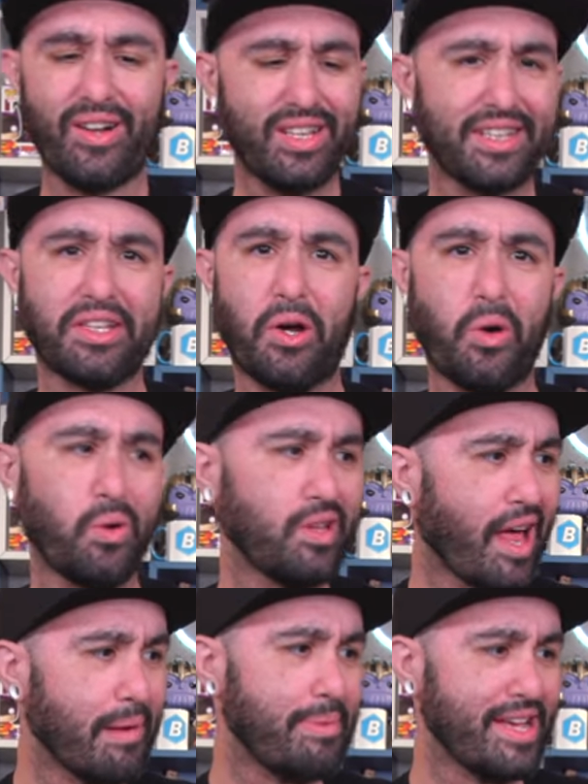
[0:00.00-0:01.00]
don't collect a whole
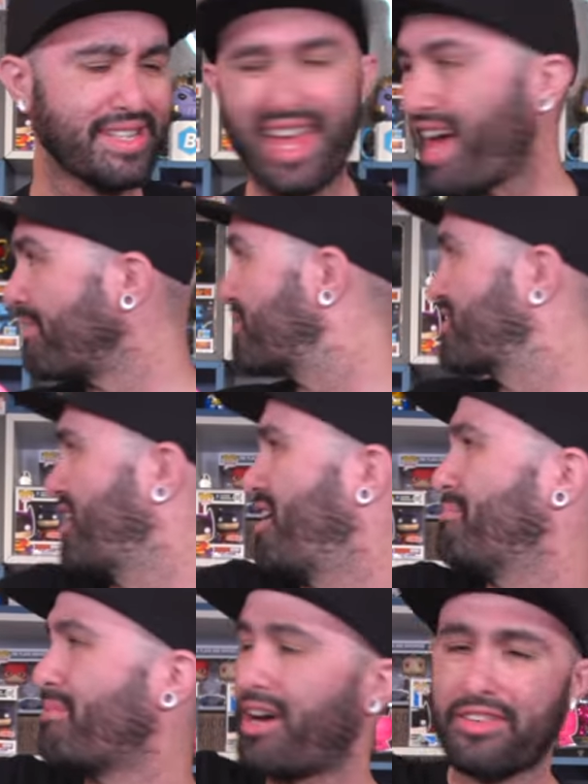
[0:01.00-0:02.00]
lot of Pez. I have
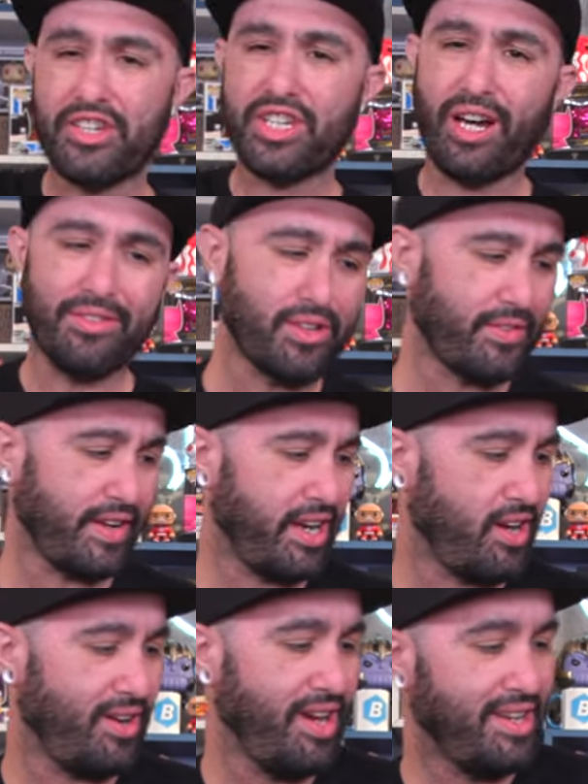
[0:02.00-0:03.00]
some on the shelves over
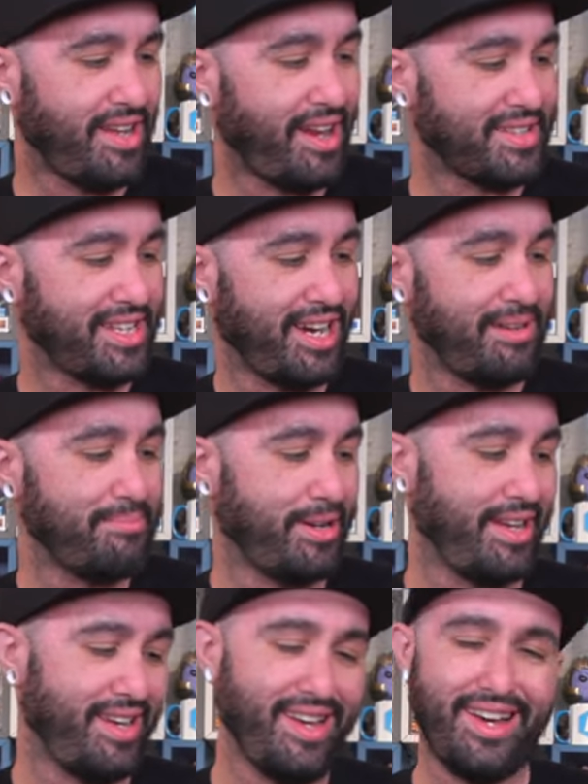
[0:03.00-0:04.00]
here. Not a ton,
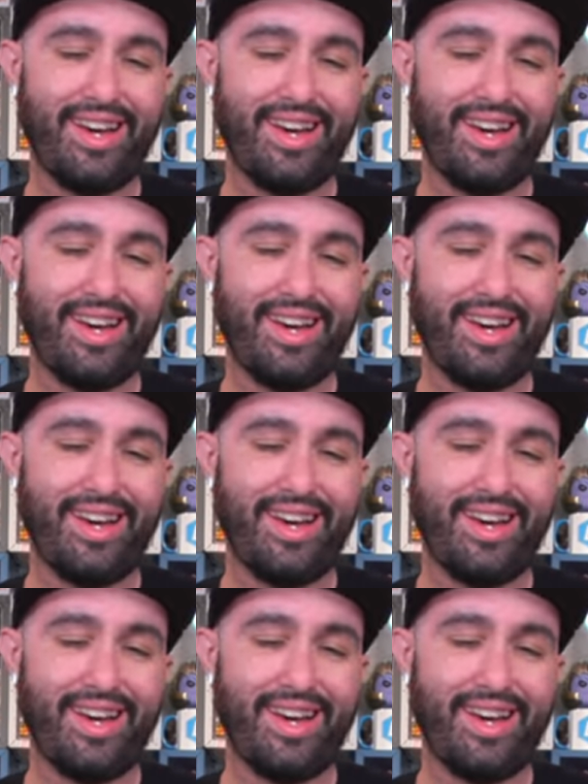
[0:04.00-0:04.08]
but